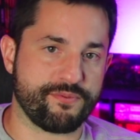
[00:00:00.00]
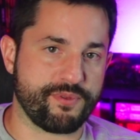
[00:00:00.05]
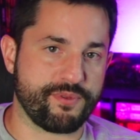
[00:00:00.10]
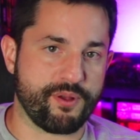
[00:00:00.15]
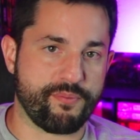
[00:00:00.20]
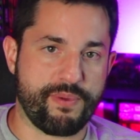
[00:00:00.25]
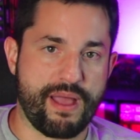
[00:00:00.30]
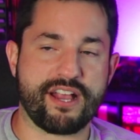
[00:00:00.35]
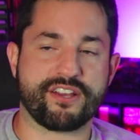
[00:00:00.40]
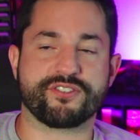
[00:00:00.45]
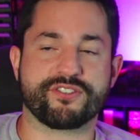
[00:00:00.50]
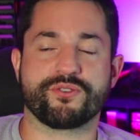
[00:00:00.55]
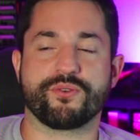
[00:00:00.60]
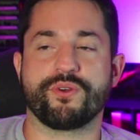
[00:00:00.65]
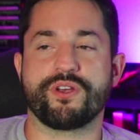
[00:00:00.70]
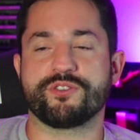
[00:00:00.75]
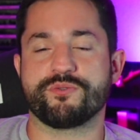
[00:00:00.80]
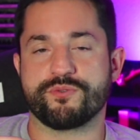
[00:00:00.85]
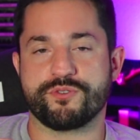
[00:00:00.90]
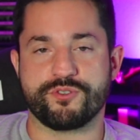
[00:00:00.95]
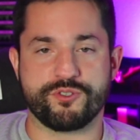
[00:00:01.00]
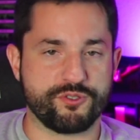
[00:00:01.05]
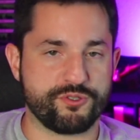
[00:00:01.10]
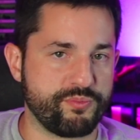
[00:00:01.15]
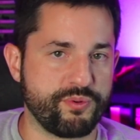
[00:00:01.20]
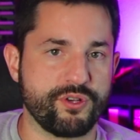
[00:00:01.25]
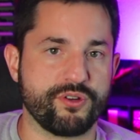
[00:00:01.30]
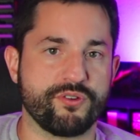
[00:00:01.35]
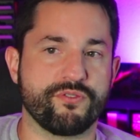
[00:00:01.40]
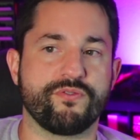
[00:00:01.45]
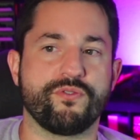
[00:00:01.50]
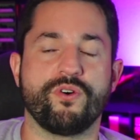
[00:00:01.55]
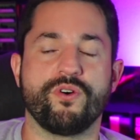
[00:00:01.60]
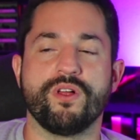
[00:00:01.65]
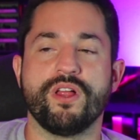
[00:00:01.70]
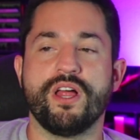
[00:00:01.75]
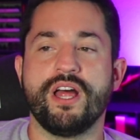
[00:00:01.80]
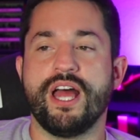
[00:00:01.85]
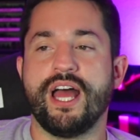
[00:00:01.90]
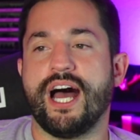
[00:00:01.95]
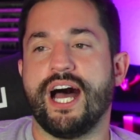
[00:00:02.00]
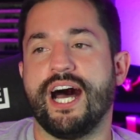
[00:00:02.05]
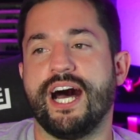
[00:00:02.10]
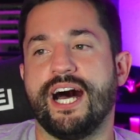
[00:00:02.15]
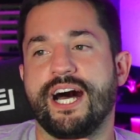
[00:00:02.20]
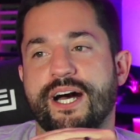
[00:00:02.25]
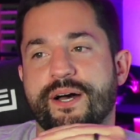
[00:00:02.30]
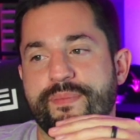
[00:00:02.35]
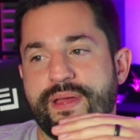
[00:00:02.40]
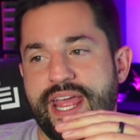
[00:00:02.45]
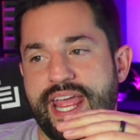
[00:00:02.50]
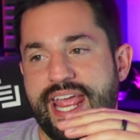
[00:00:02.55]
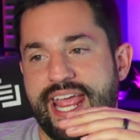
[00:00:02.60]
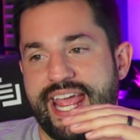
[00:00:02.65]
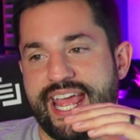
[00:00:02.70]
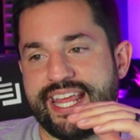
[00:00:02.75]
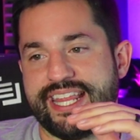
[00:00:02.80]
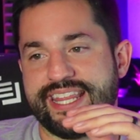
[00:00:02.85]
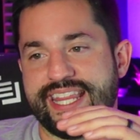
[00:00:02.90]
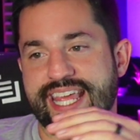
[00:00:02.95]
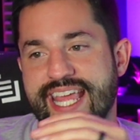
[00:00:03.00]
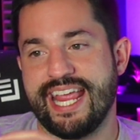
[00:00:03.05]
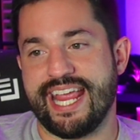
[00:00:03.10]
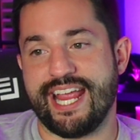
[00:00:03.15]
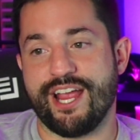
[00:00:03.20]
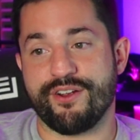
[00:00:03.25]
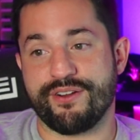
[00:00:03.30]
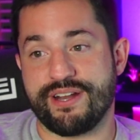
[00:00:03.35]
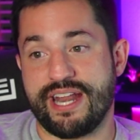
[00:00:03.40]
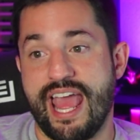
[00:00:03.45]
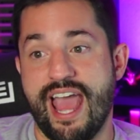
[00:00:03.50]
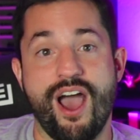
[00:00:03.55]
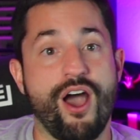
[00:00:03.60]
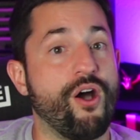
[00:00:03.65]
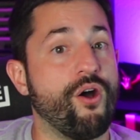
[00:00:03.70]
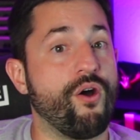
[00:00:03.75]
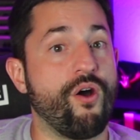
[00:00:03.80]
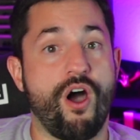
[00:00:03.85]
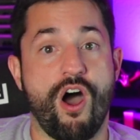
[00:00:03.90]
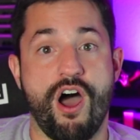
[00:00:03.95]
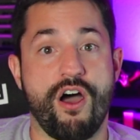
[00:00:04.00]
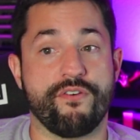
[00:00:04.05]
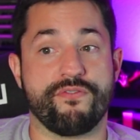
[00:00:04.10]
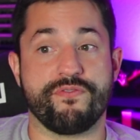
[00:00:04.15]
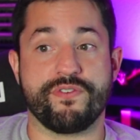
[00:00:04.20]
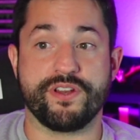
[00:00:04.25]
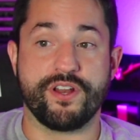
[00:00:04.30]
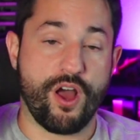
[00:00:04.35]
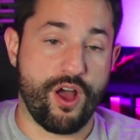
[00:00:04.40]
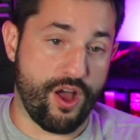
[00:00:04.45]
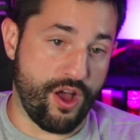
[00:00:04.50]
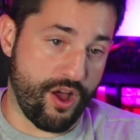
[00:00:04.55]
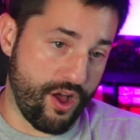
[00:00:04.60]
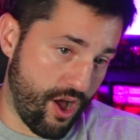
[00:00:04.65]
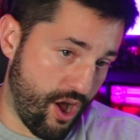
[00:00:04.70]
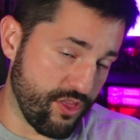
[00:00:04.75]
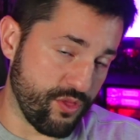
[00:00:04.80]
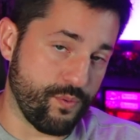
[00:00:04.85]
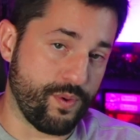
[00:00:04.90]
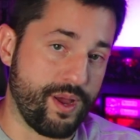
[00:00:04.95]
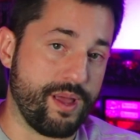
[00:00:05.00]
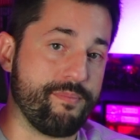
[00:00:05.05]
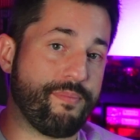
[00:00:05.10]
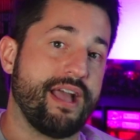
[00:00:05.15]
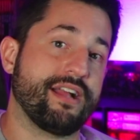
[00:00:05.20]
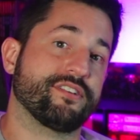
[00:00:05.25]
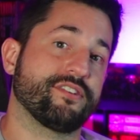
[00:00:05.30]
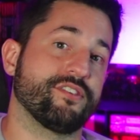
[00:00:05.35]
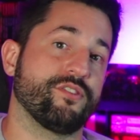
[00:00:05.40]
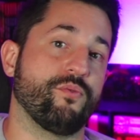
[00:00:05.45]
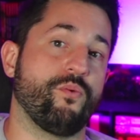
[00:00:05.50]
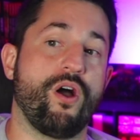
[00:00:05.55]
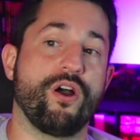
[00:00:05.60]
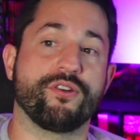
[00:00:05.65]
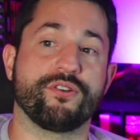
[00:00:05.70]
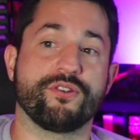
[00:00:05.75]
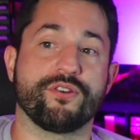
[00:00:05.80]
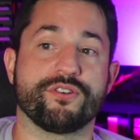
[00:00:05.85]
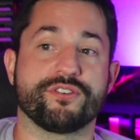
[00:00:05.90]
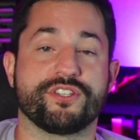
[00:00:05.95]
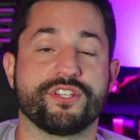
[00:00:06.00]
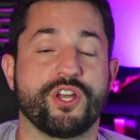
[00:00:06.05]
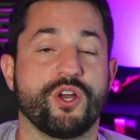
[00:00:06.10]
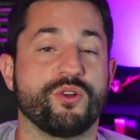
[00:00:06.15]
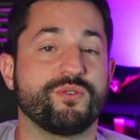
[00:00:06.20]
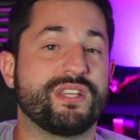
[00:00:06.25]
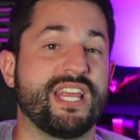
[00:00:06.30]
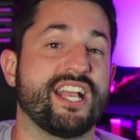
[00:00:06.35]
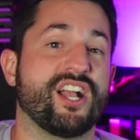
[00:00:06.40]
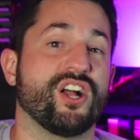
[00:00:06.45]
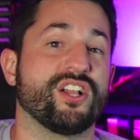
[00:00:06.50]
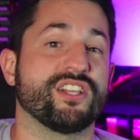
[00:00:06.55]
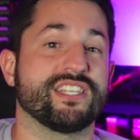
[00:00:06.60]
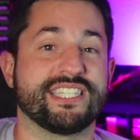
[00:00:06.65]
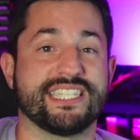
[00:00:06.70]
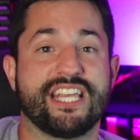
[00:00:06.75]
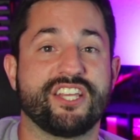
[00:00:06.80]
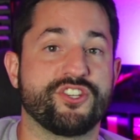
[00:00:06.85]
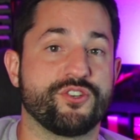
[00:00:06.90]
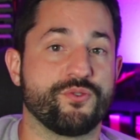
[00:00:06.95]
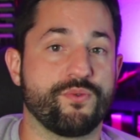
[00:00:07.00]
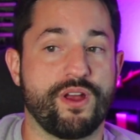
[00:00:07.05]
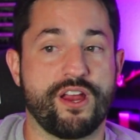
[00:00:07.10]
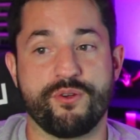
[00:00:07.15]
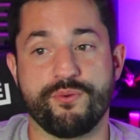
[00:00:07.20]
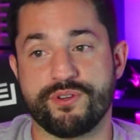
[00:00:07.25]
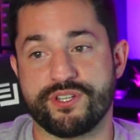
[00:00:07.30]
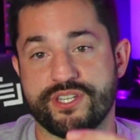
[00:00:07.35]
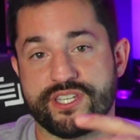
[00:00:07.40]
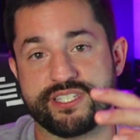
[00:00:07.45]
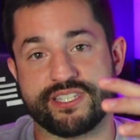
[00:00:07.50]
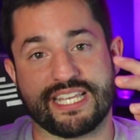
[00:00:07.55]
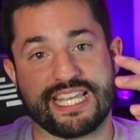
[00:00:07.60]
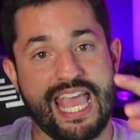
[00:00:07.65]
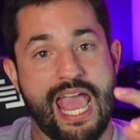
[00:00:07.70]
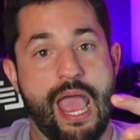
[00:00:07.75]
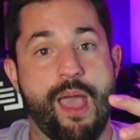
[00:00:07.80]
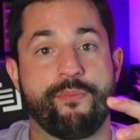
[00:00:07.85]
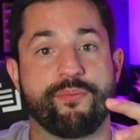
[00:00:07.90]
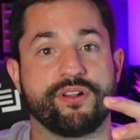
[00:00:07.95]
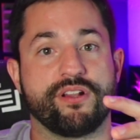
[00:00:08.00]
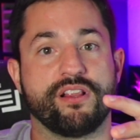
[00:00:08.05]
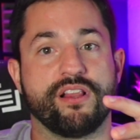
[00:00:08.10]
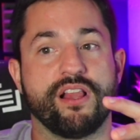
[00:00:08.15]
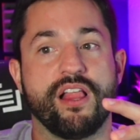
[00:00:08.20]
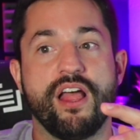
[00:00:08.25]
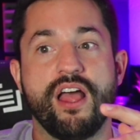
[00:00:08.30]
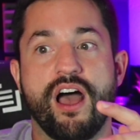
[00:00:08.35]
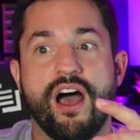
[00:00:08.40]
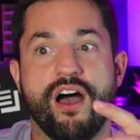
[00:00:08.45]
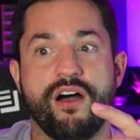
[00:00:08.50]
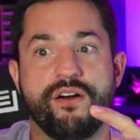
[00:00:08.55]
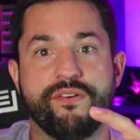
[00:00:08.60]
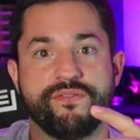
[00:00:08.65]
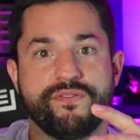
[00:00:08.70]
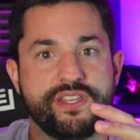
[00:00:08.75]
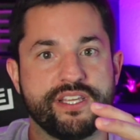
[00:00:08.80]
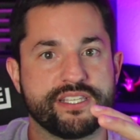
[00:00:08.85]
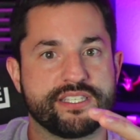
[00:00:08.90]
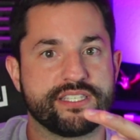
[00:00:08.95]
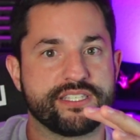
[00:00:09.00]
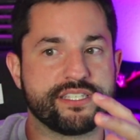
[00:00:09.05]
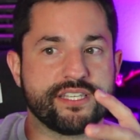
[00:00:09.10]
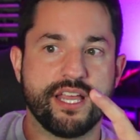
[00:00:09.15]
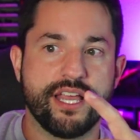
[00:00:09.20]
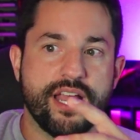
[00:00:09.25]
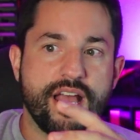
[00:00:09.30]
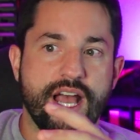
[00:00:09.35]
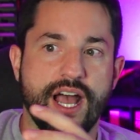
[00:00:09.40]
from their backstories, which is beautiful, and they are now off and on the way back to the Wanderers to go take on Sanctuary, which is the capital of this